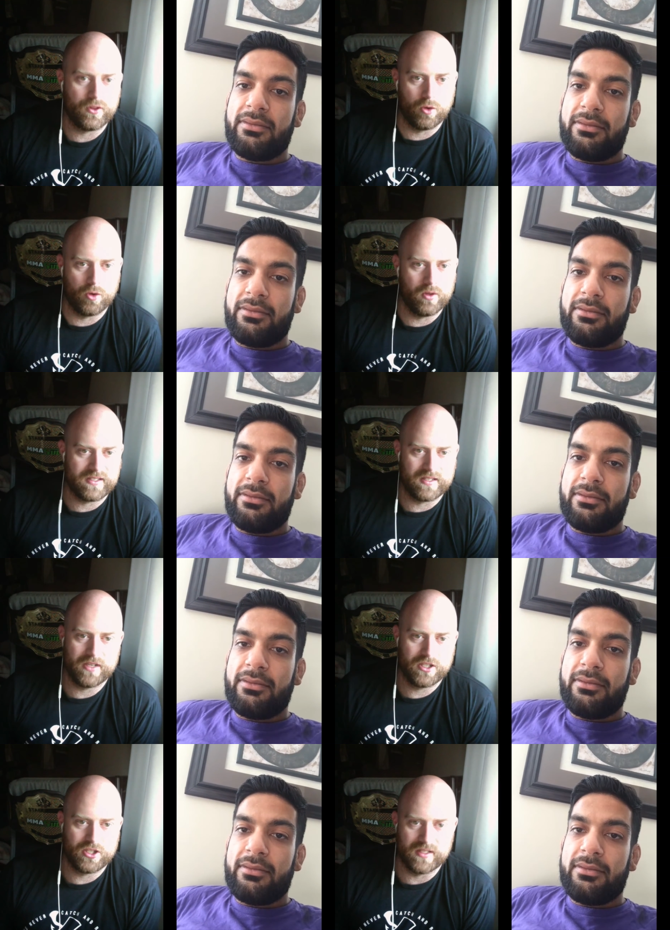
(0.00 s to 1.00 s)
Speaker 1: rolling
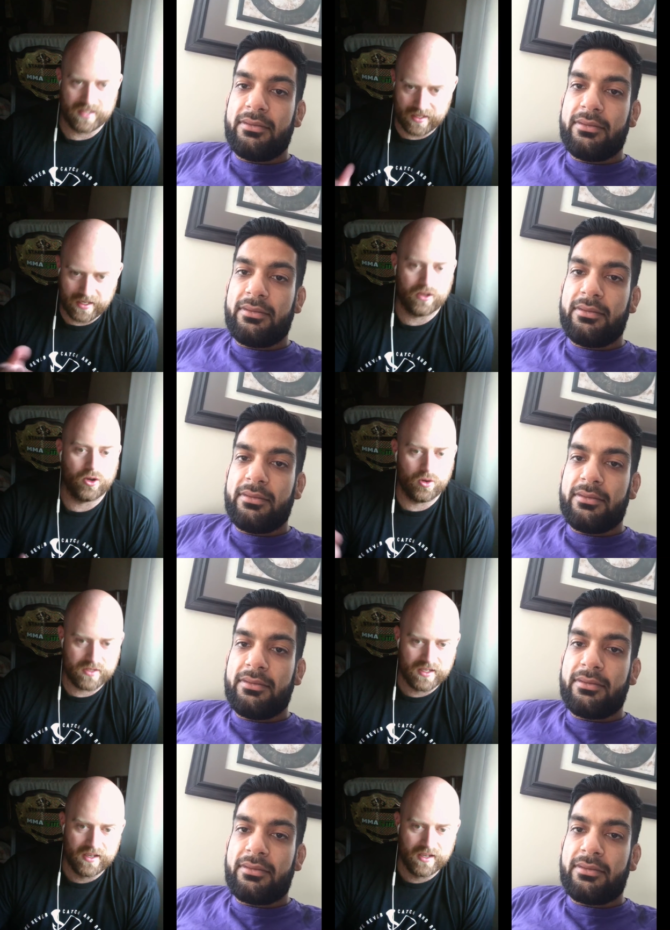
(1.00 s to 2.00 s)
submissions, and it
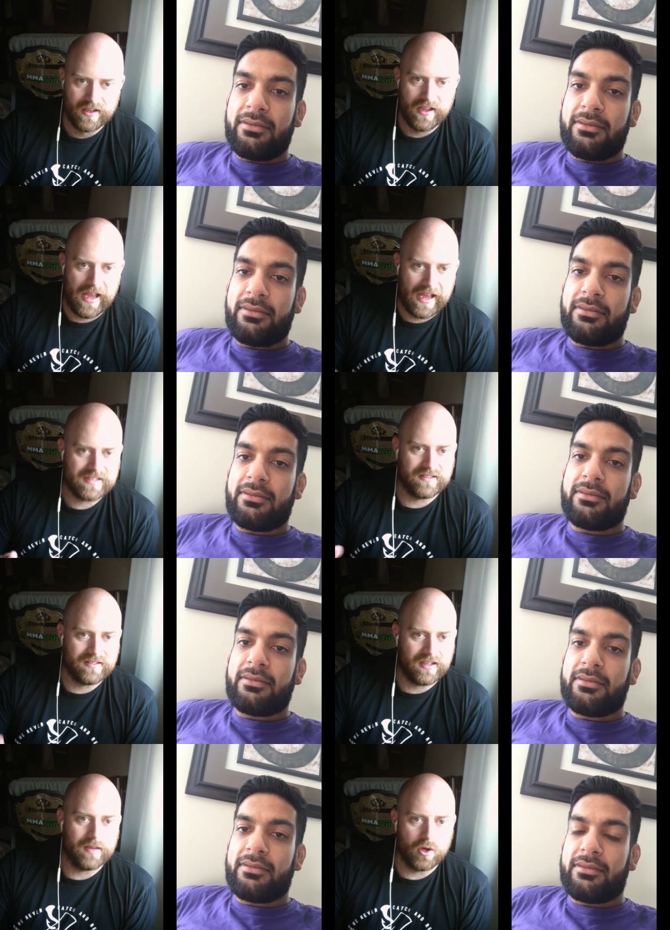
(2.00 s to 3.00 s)
goes. As the
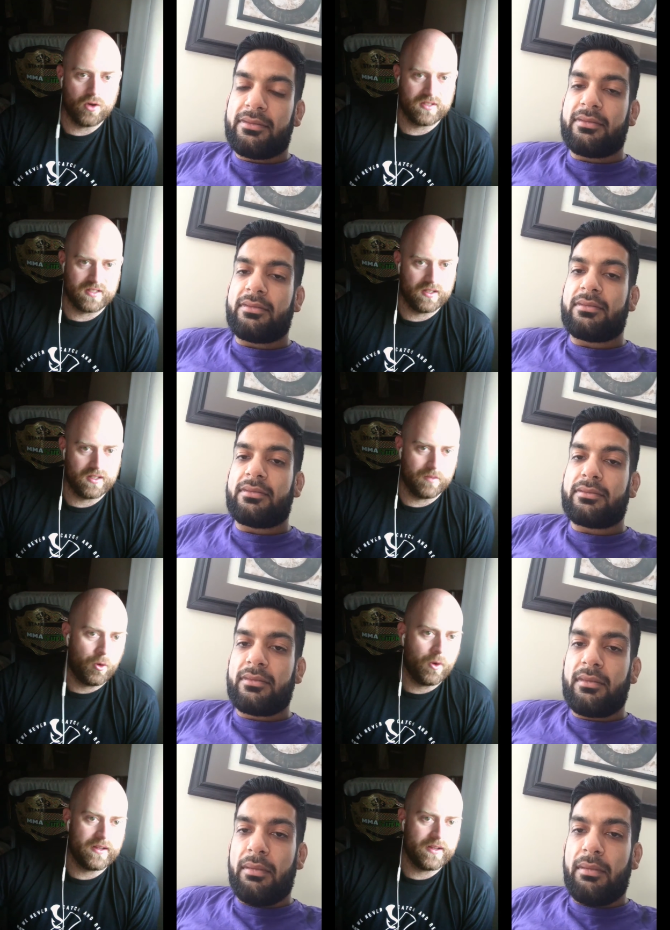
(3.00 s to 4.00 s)
time goes, the, the
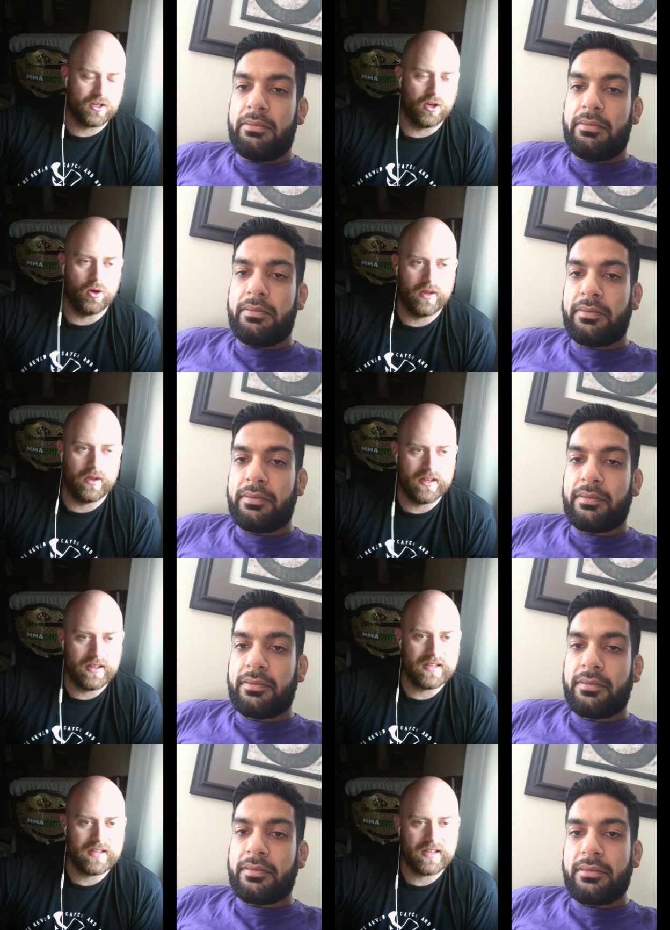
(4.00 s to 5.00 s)
points go.
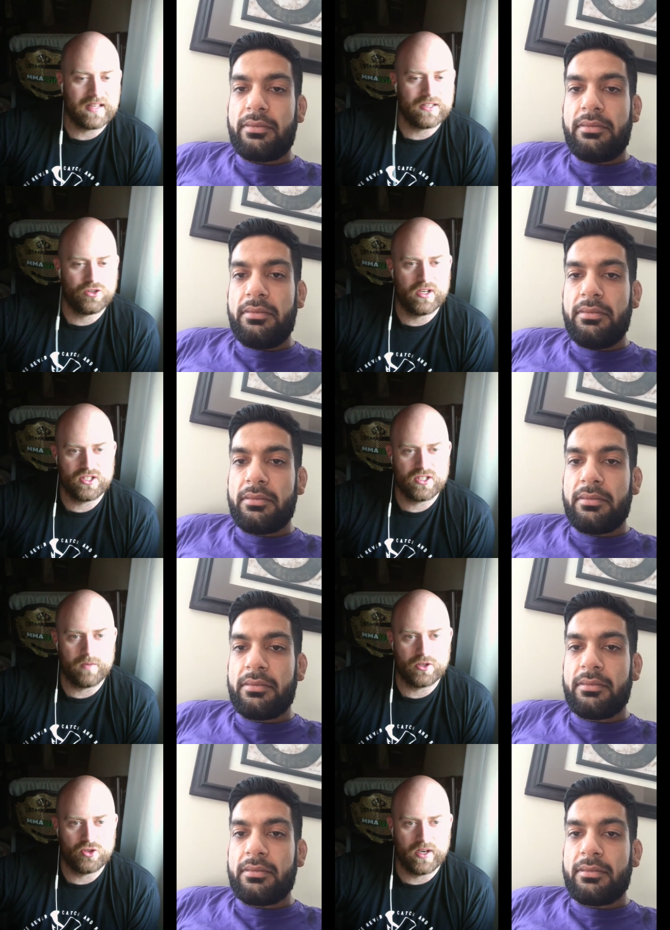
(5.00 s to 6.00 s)
Is has that changed up
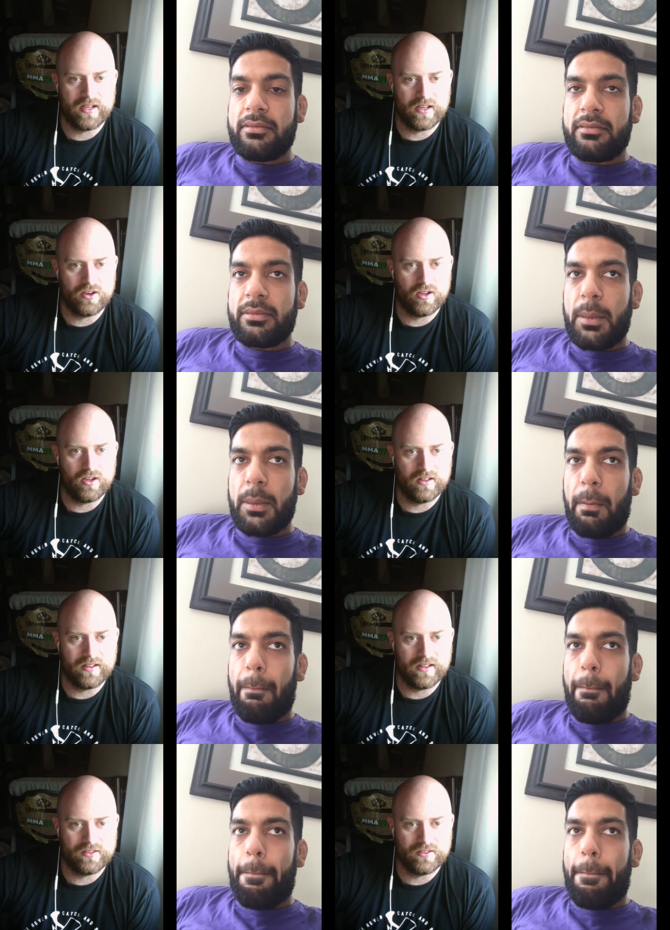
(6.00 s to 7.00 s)
your training at all uh,
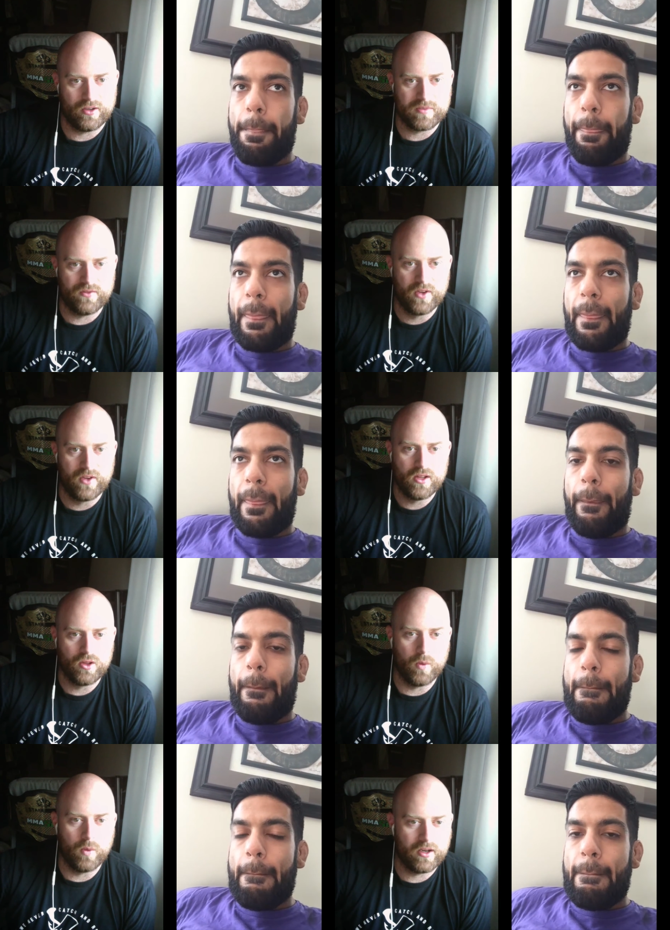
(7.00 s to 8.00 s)
in terms of
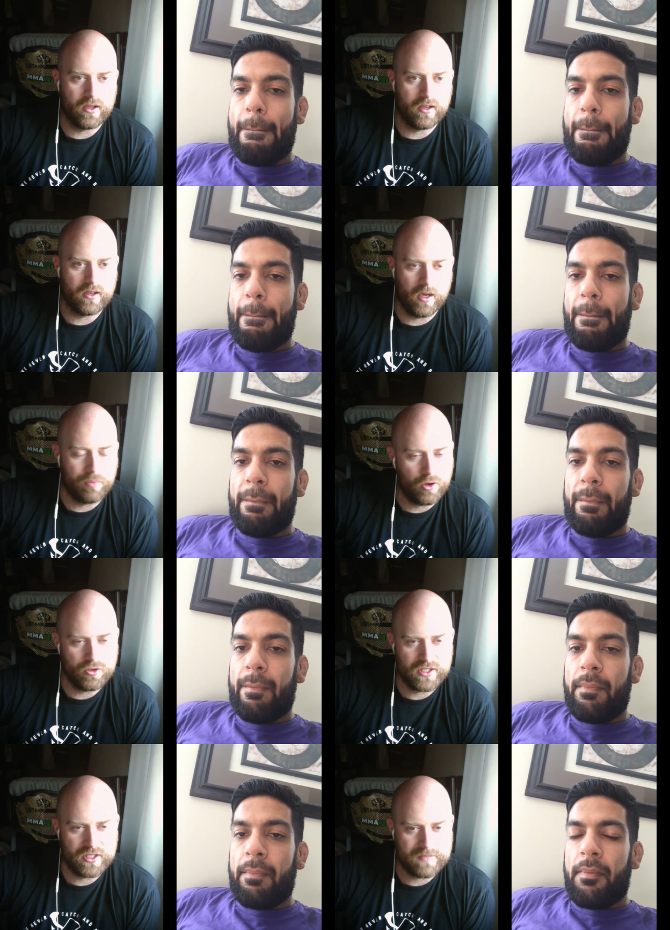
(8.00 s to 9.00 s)
the way you're going to
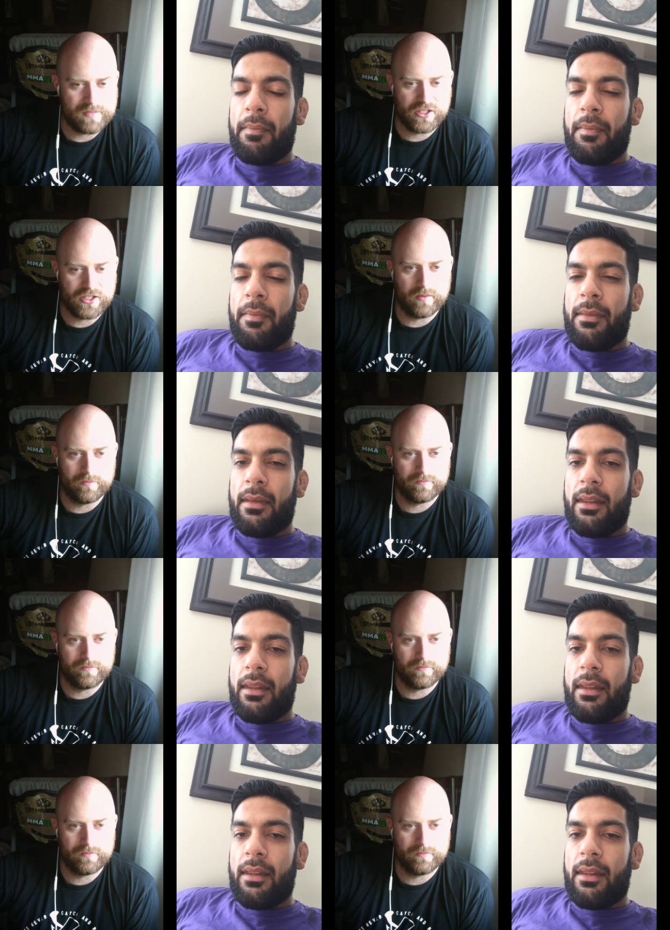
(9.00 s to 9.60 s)
approach this matchup?